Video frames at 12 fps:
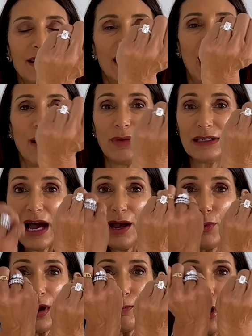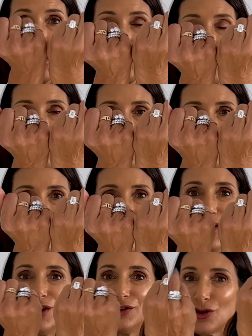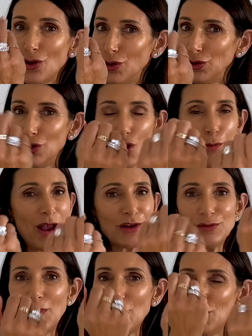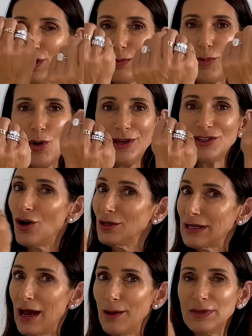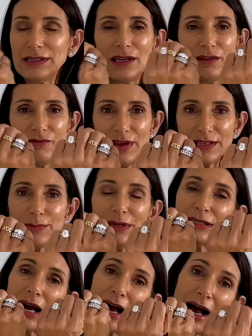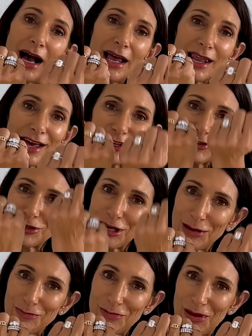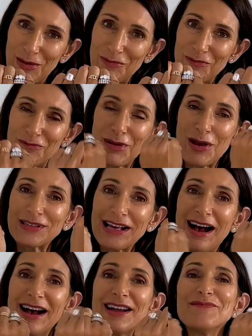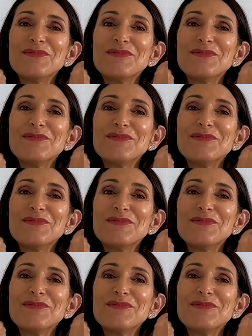diamond. And we both, so, back to my earlier point, are diamonds an investment? I like to keep them because I am